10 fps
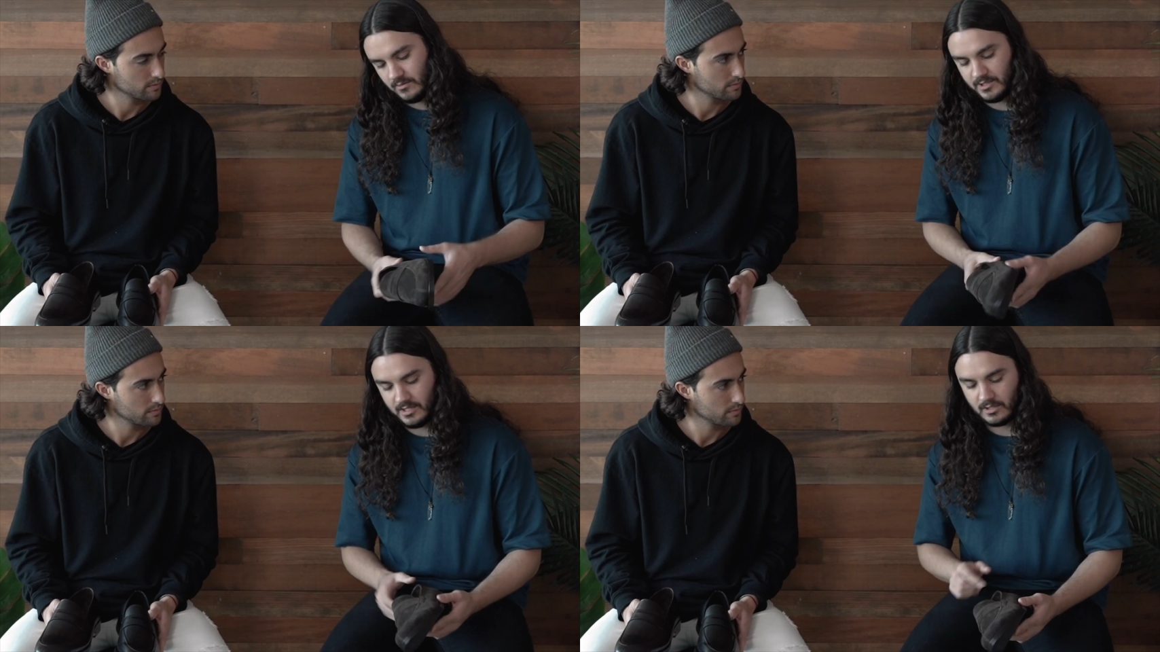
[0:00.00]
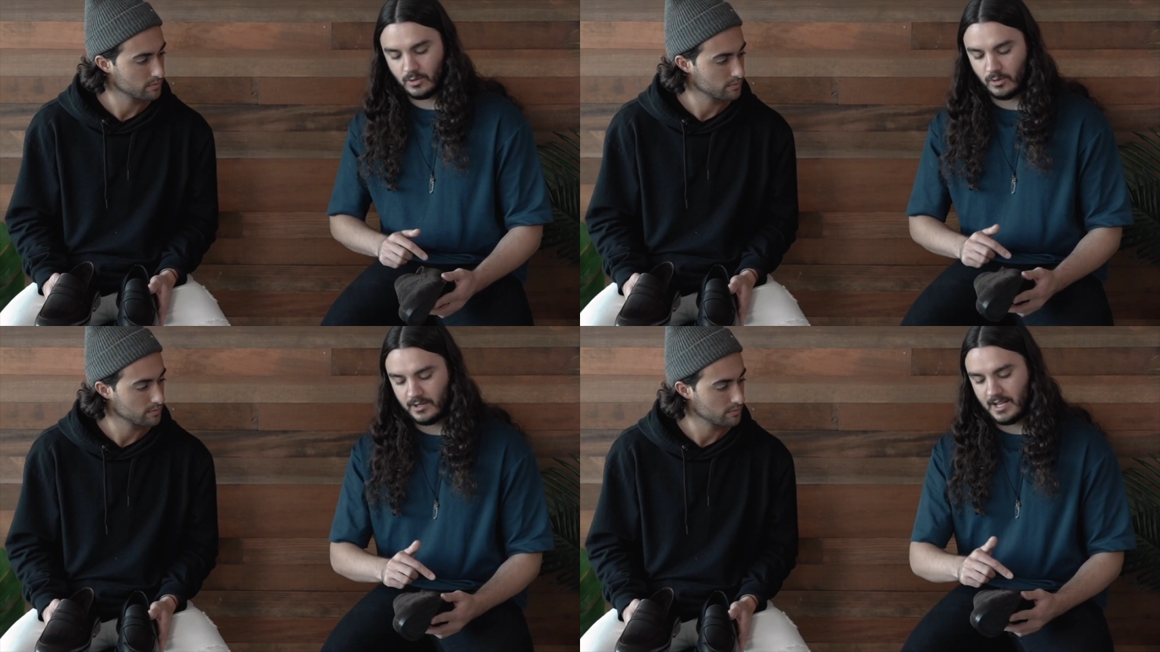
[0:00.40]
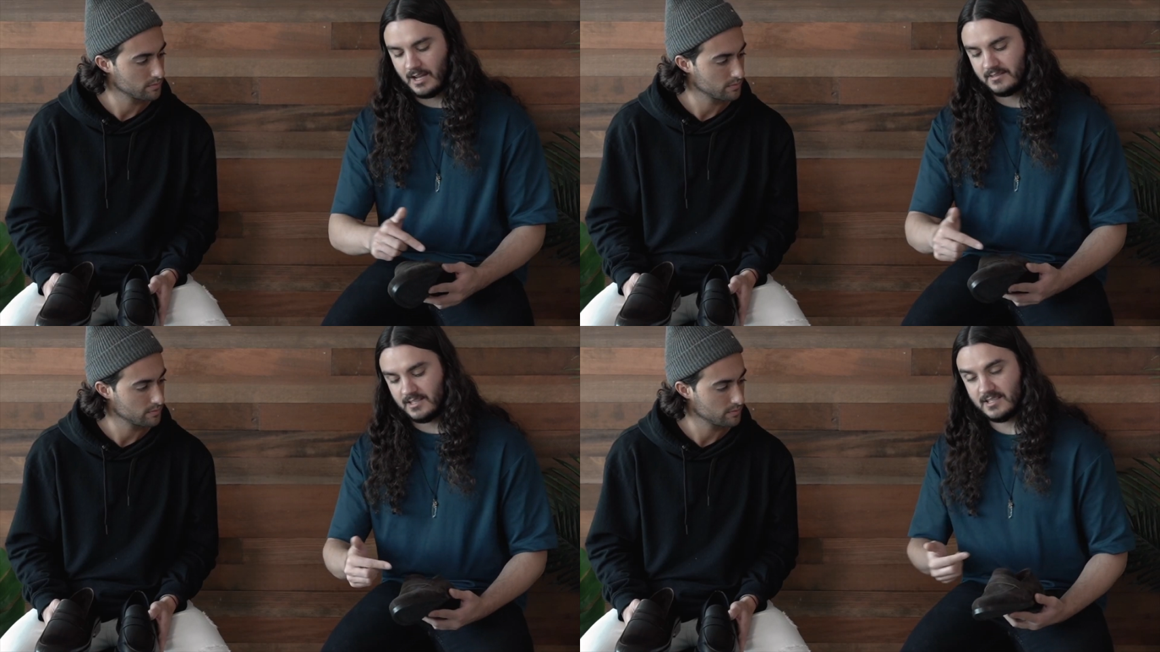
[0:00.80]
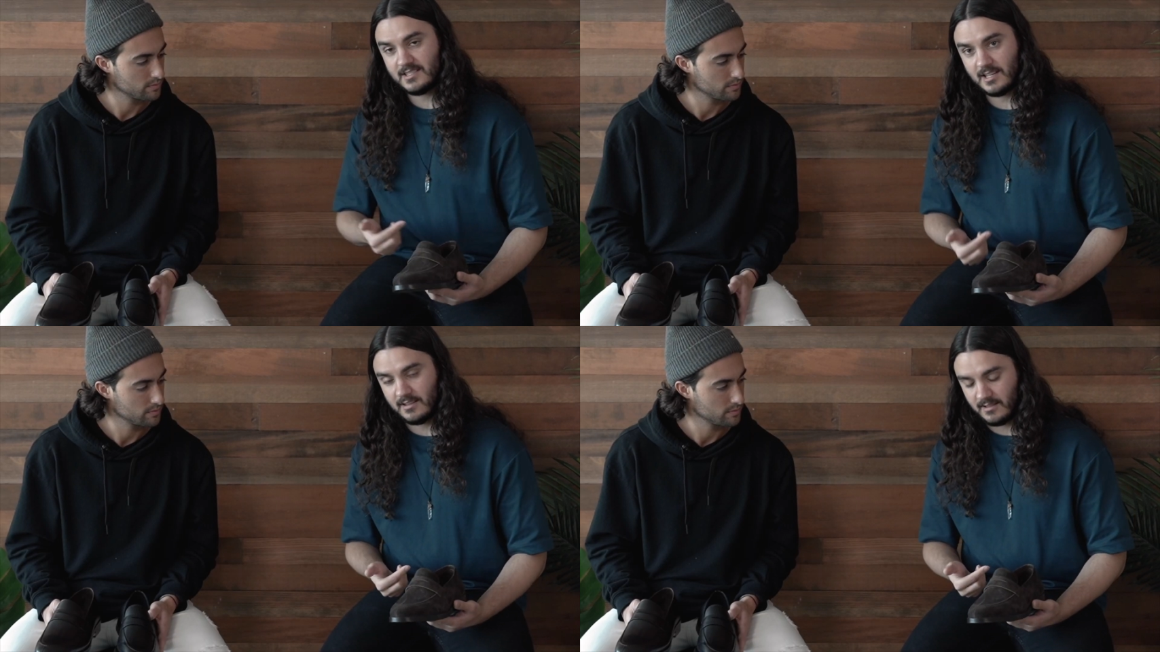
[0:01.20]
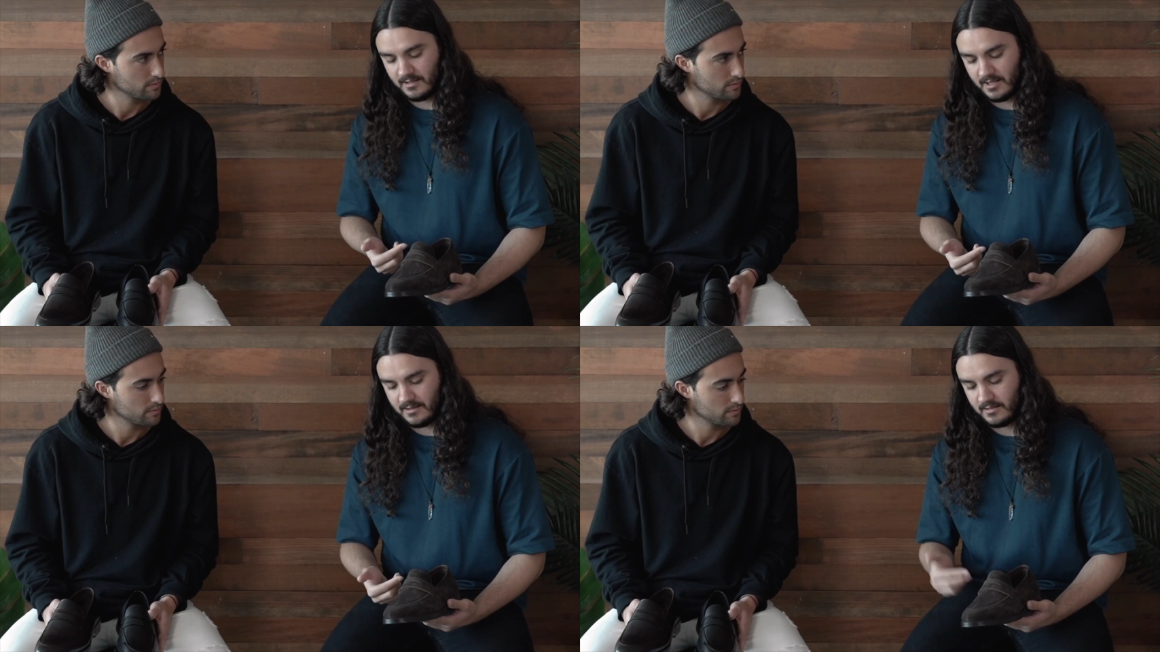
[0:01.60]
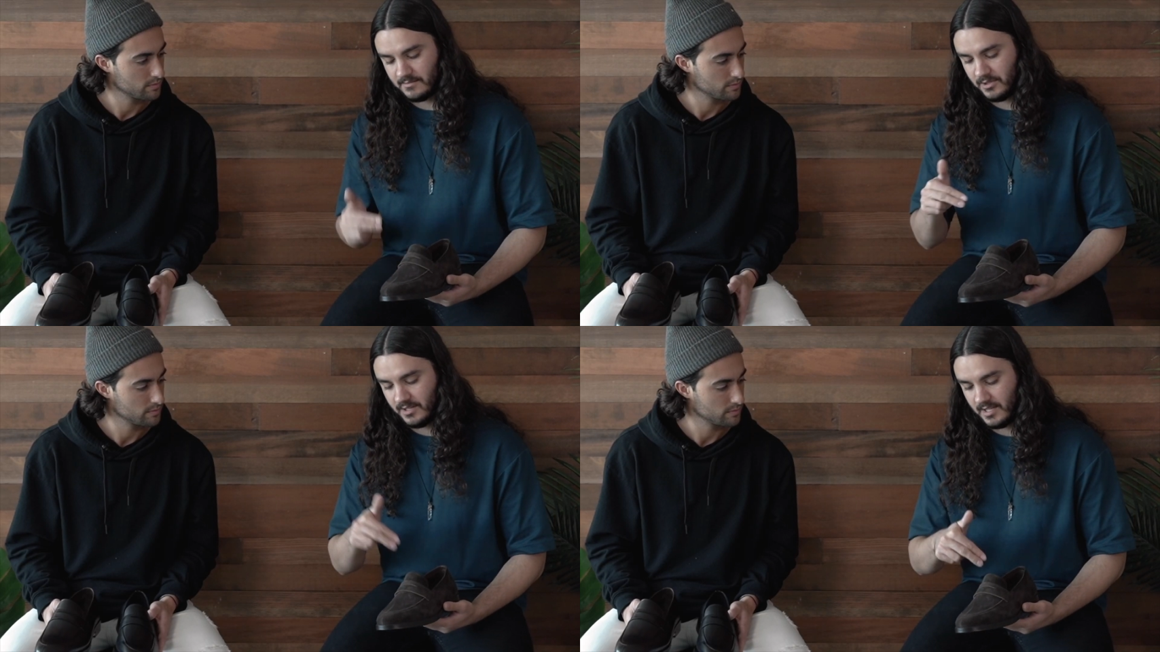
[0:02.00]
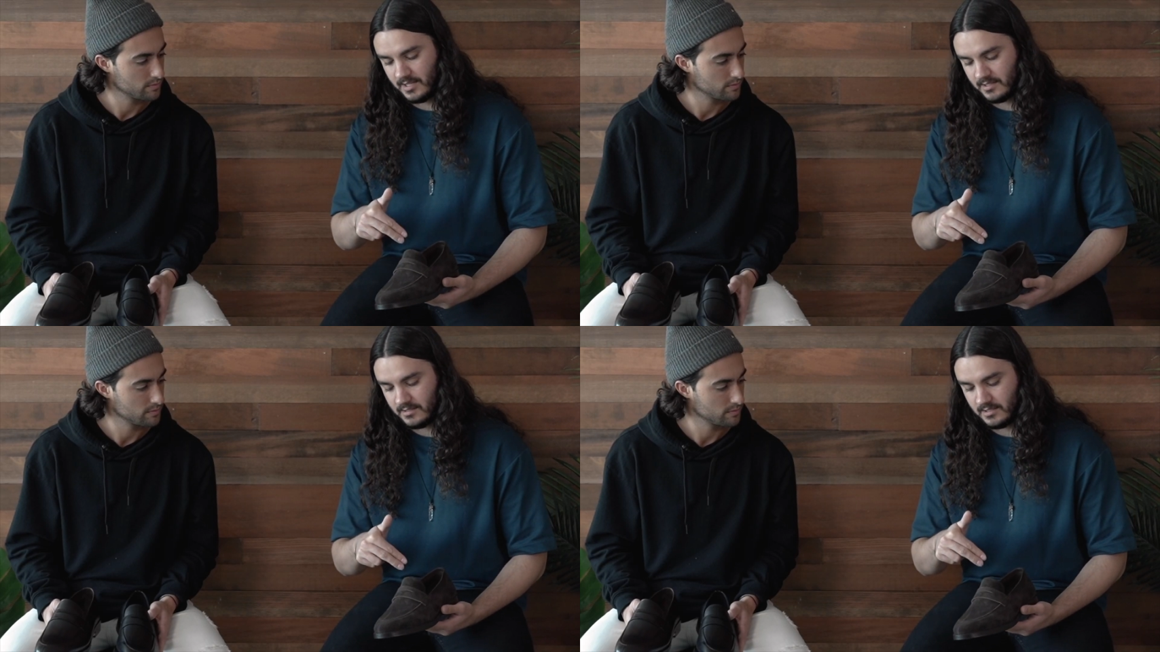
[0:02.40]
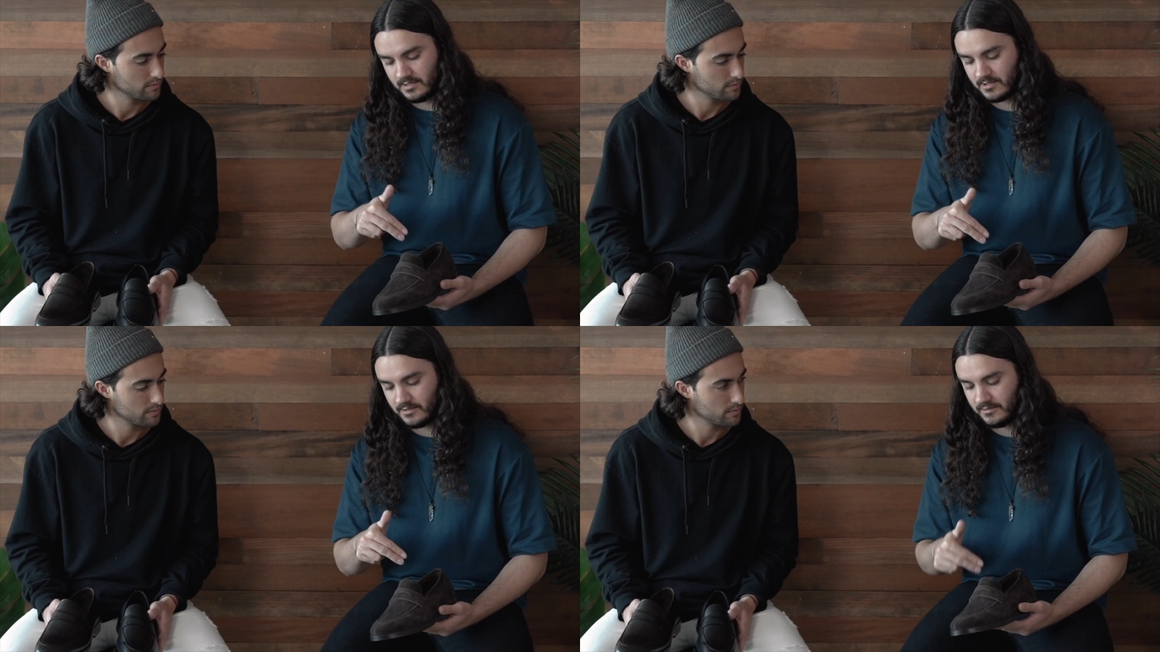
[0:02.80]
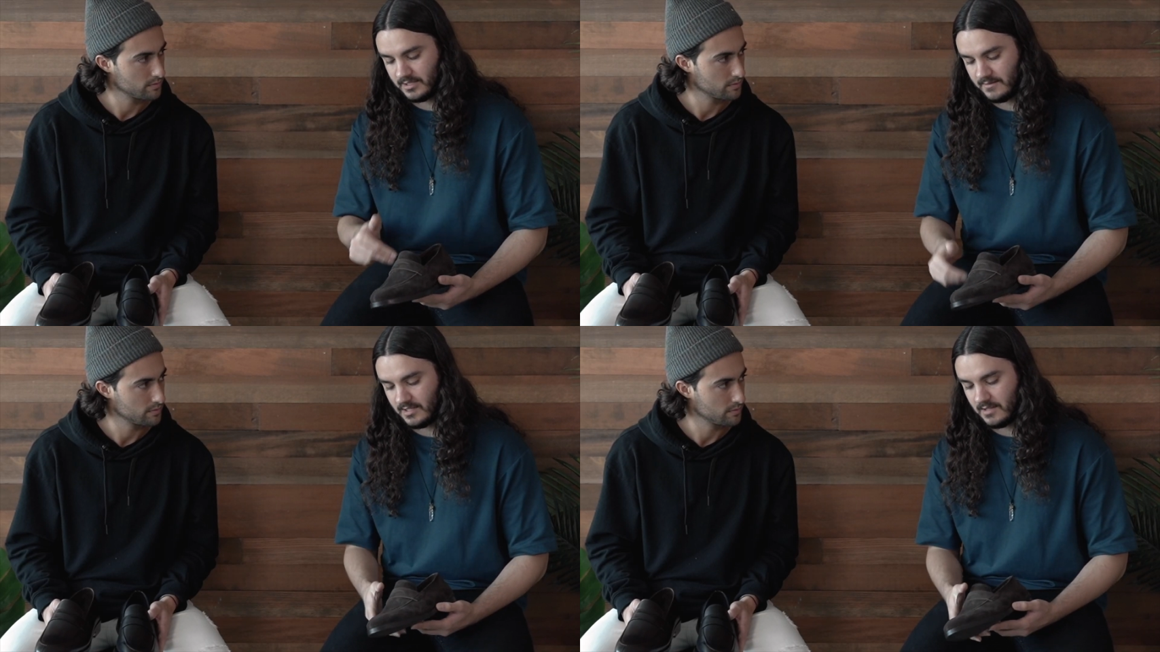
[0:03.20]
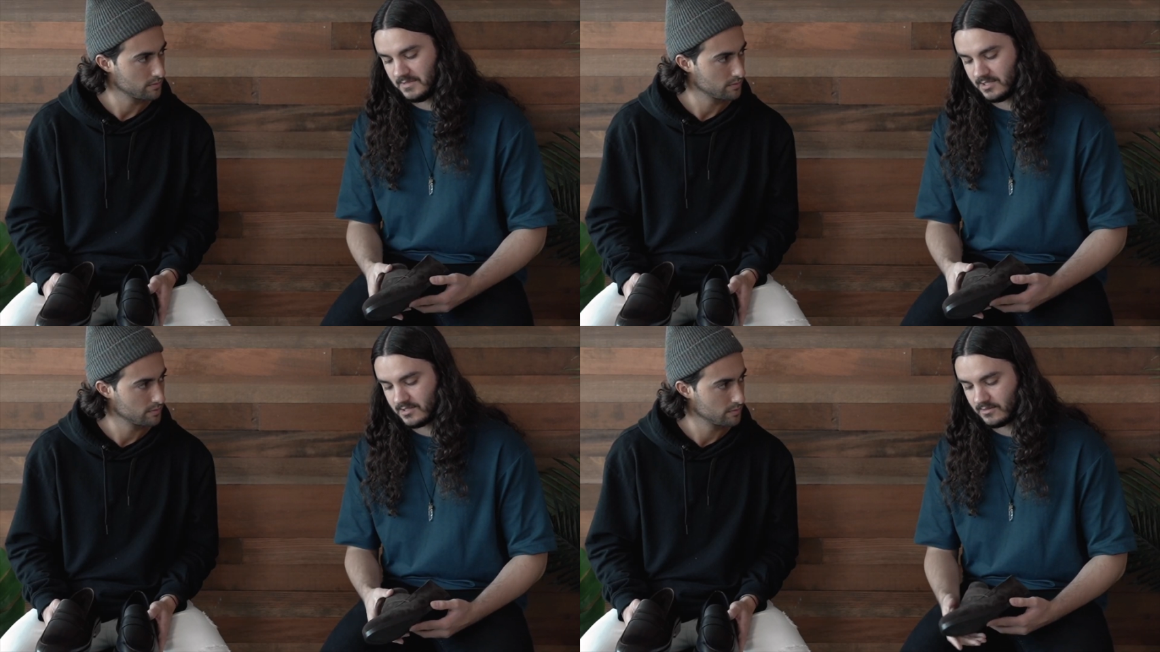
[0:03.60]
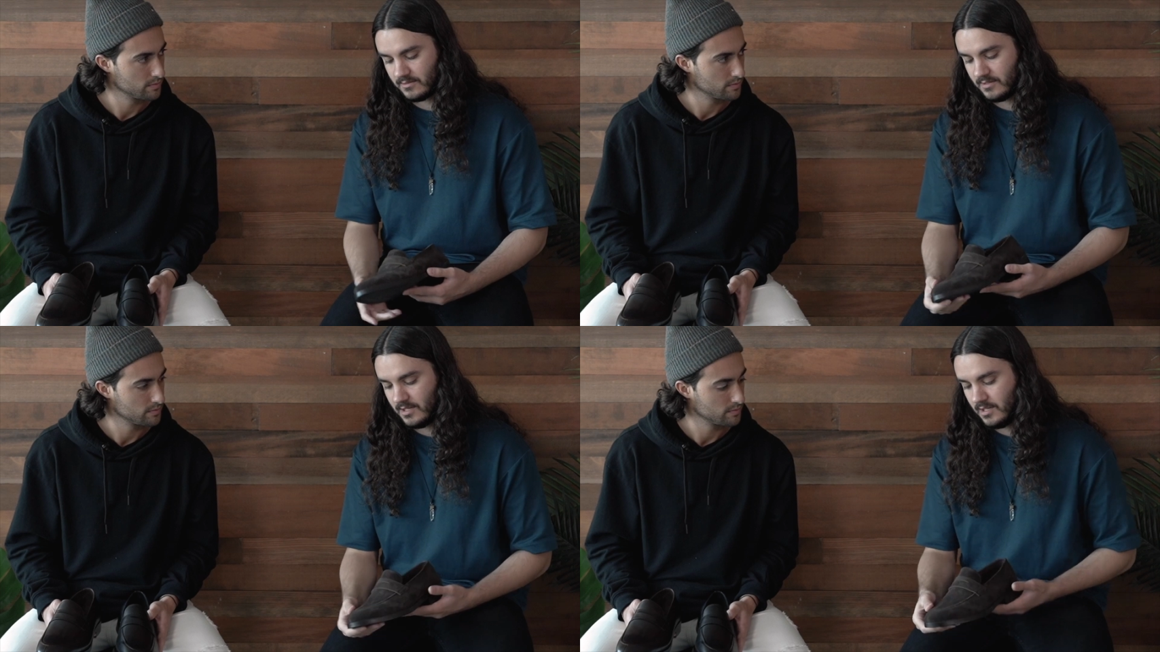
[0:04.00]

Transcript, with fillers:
Speaker 1: we cored out the inside of the leather and put a hidden internal EVA midsole